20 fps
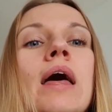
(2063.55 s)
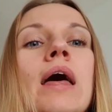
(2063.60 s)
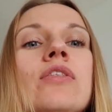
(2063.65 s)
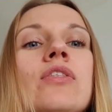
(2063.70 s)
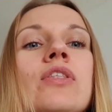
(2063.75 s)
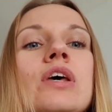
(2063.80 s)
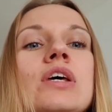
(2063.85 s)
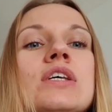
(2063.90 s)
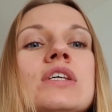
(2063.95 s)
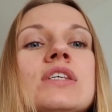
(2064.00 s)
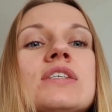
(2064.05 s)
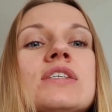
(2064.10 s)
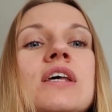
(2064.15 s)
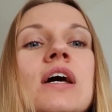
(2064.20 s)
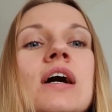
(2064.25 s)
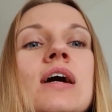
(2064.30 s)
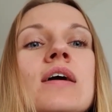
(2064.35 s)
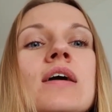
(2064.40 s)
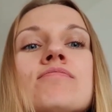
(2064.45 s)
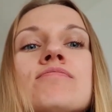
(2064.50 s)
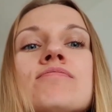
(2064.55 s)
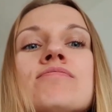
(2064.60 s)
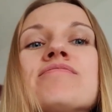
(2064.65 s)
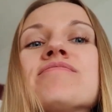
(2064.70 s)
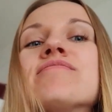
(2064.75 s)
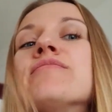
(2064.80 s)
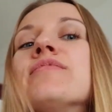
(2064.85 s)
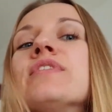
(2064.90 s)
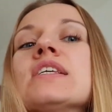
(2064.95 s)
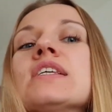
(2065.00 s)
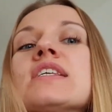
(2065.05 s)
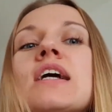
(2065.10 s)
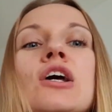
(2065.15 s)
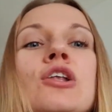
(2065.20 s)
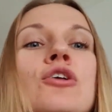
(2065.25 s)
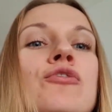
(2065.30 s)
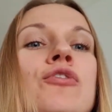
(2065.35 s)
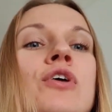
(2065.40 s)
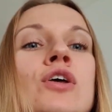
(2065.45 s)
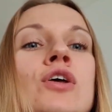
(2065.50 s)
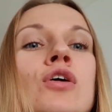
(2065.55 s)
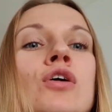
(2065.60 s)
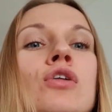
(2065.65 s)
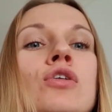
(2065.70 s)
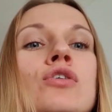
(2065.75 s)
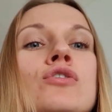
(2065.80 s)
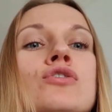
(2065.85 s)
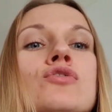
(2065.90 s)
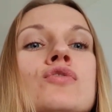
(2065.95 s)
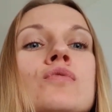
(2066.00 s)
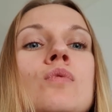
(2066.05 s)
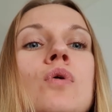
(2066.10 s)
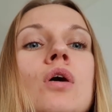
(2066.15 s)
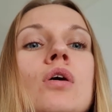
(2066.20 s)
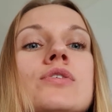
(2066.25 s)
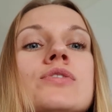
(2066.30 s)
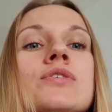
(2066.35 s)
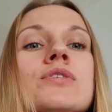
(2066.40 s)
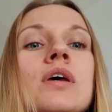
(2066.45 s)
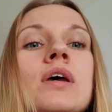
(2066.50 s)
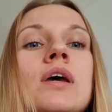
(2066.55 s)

this kind of angle on the Zoom calls?